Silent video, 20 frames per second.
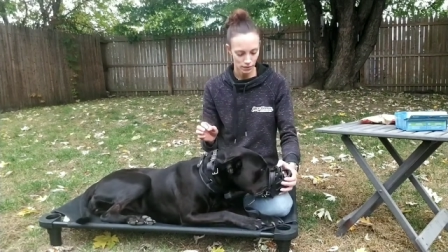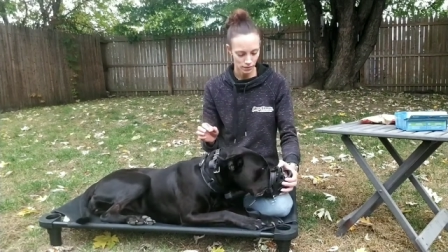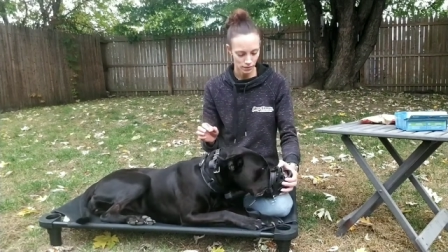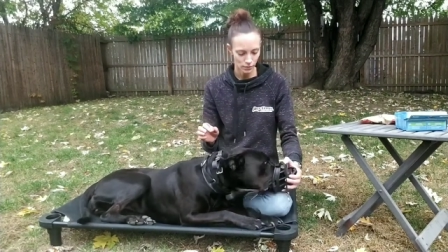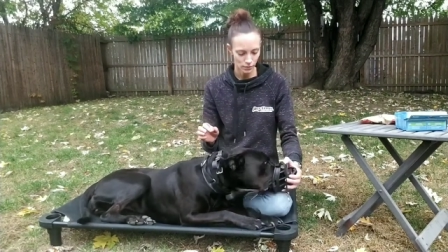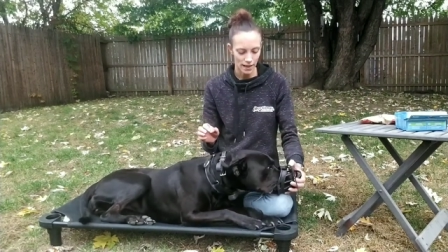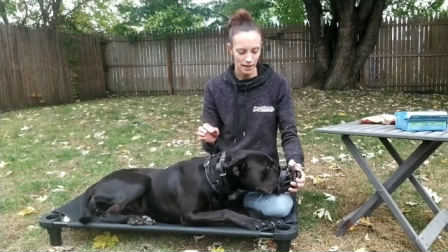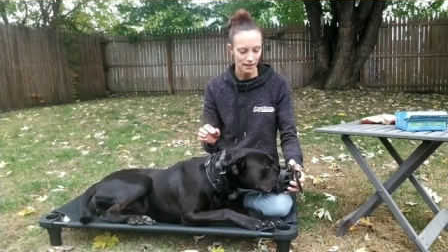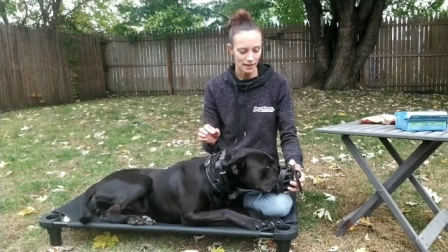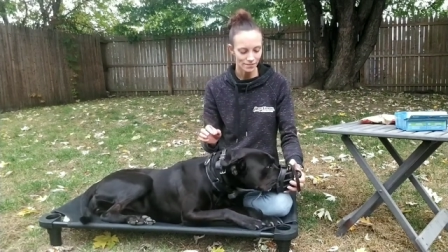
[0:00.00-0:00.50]

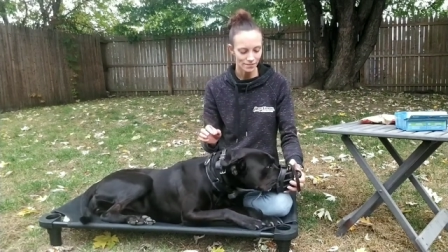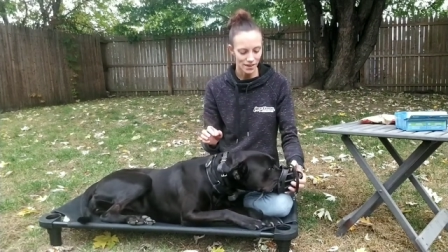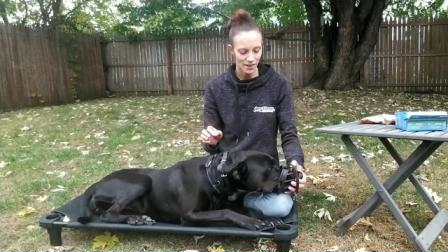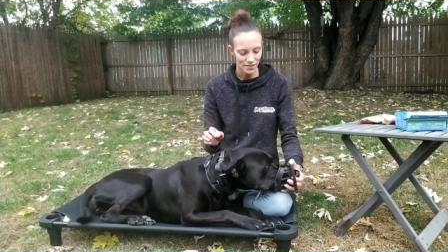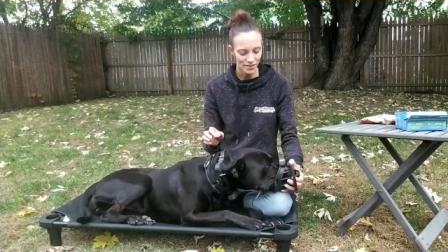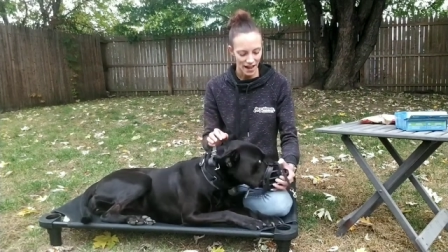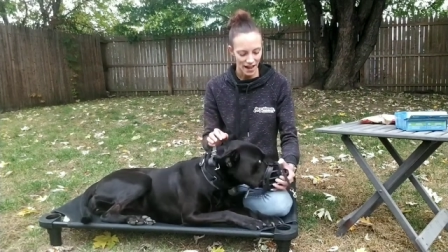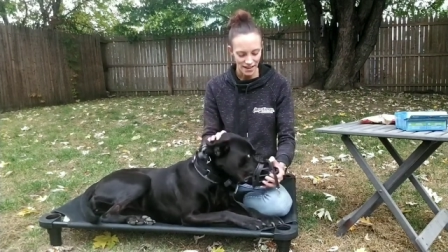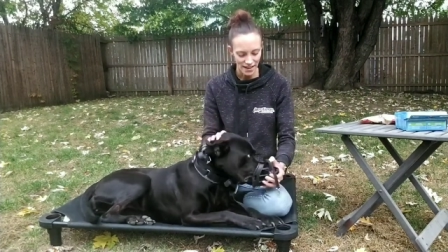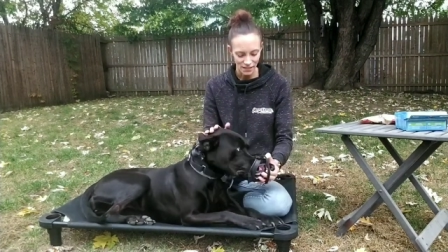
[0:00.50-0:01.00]
Well, I've
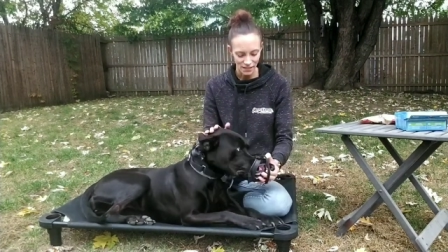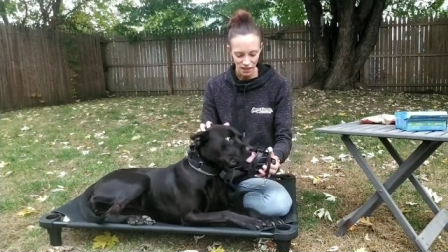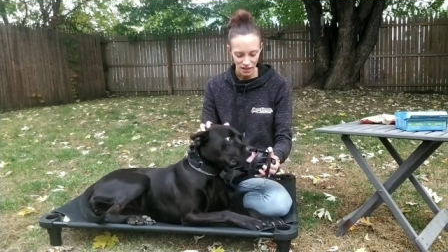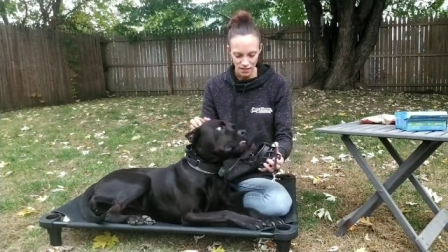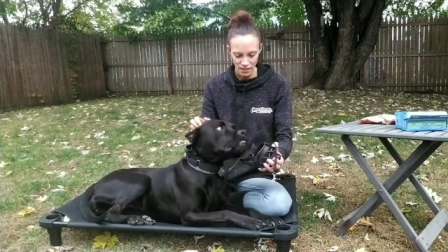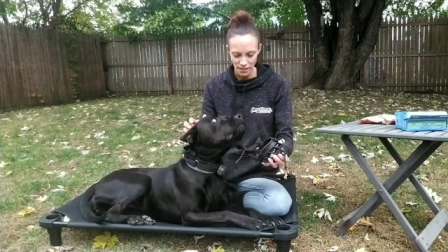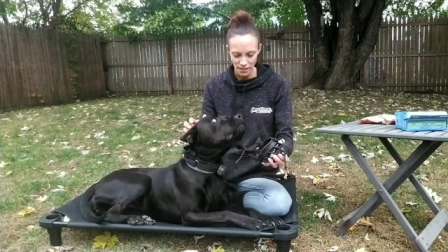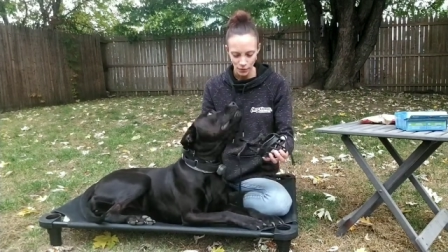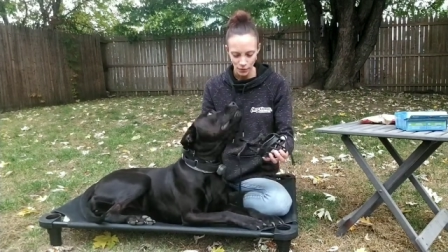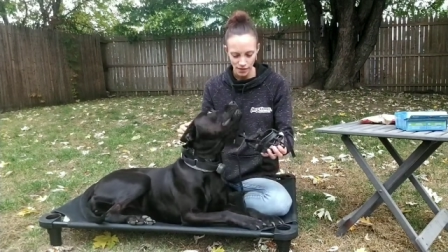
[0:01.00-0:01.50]
never had a
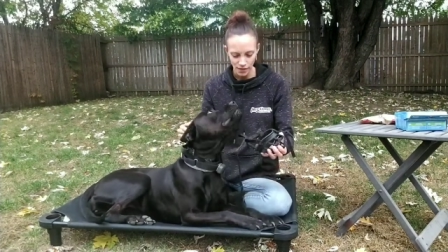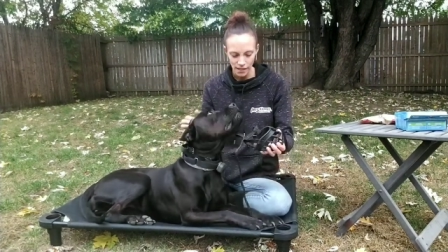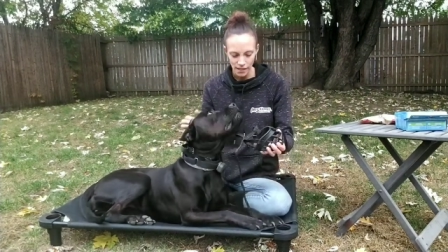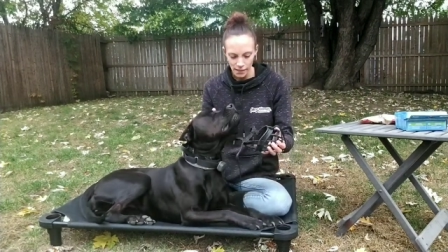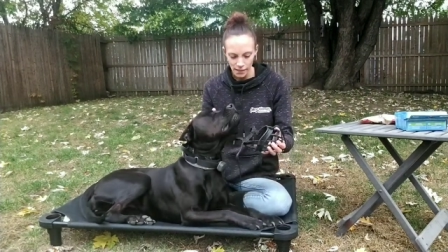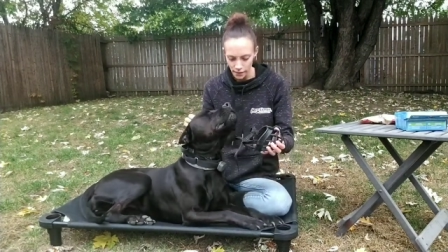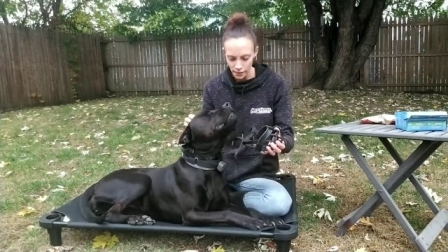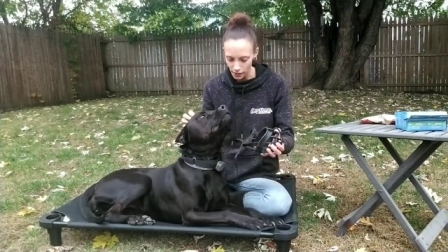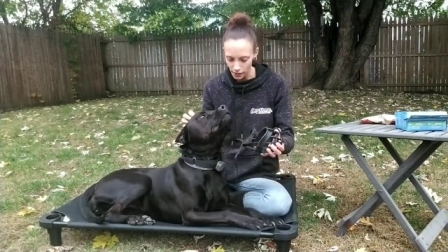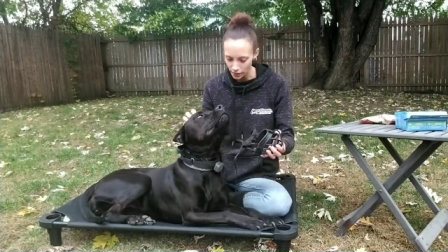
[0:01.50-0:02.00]
dog so
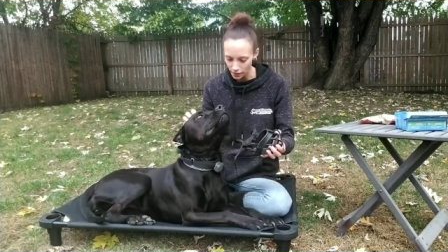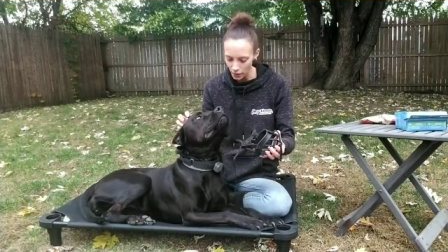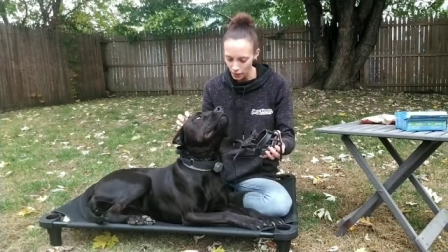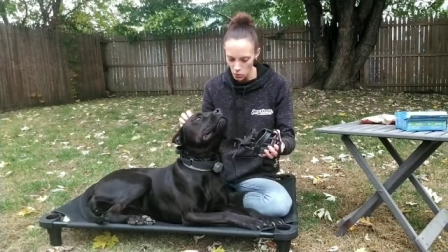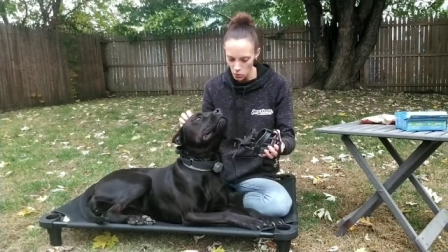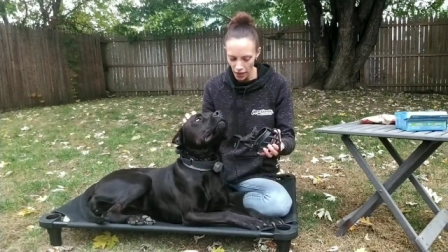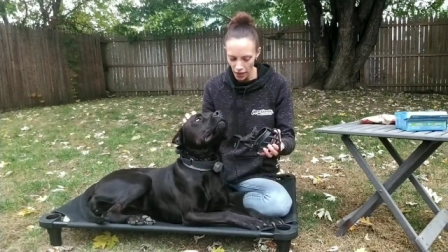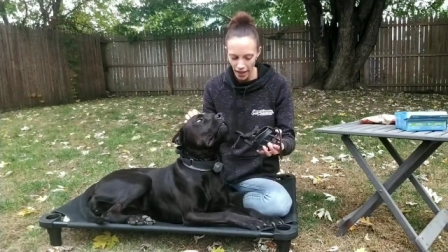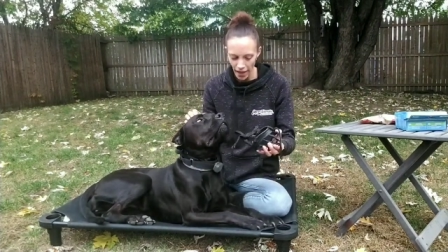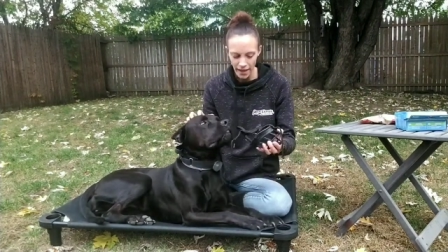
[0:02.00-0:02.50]
eager.
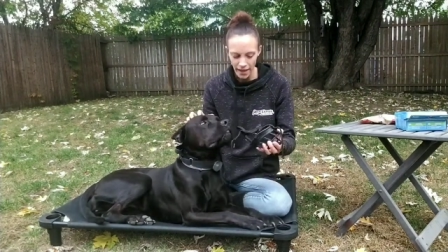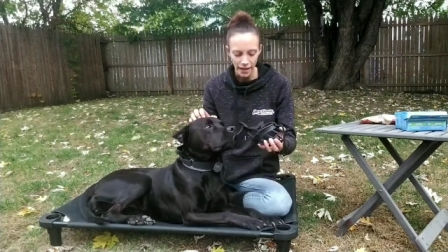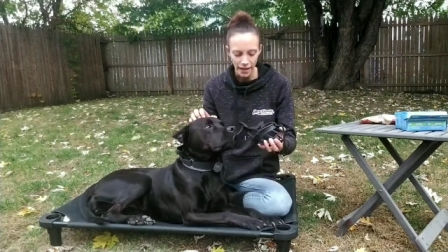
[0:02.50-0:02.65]
Okay.